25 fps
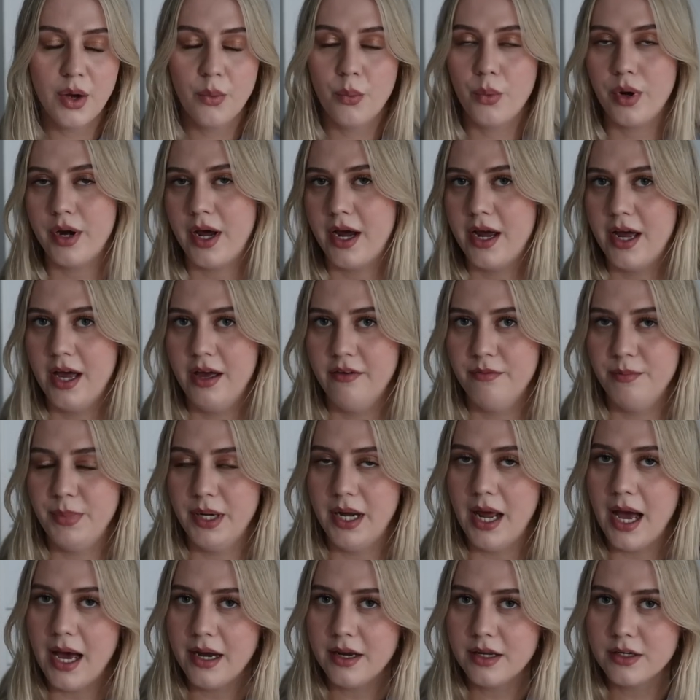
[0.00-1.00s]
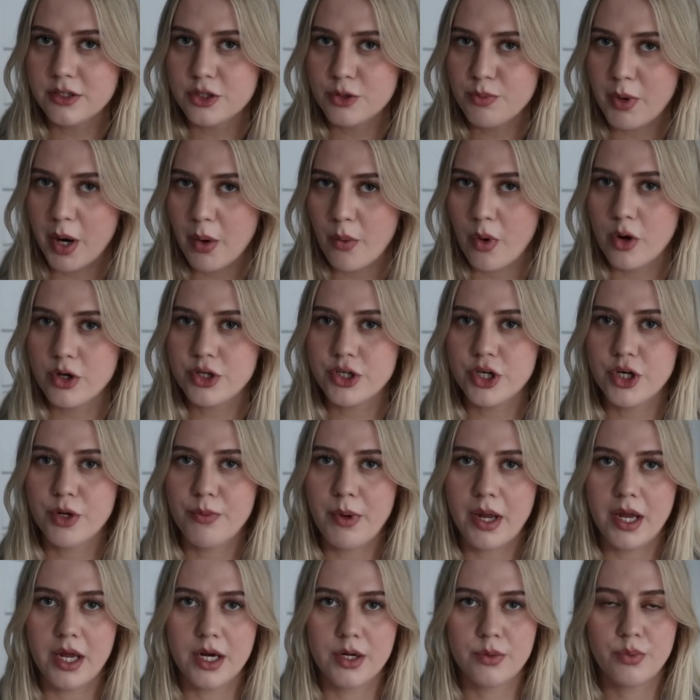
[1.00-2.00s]
what I have been adding to my
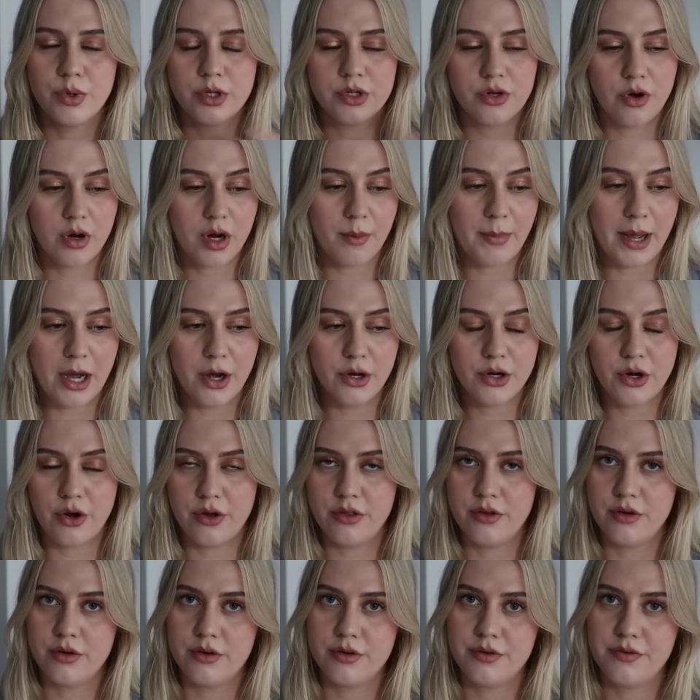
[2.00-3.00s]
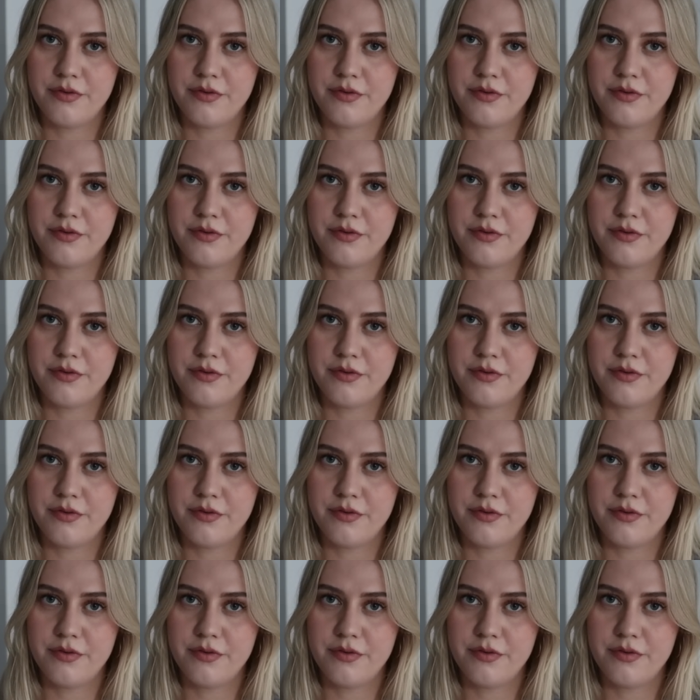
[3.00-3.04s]
wardrobe and we talk about other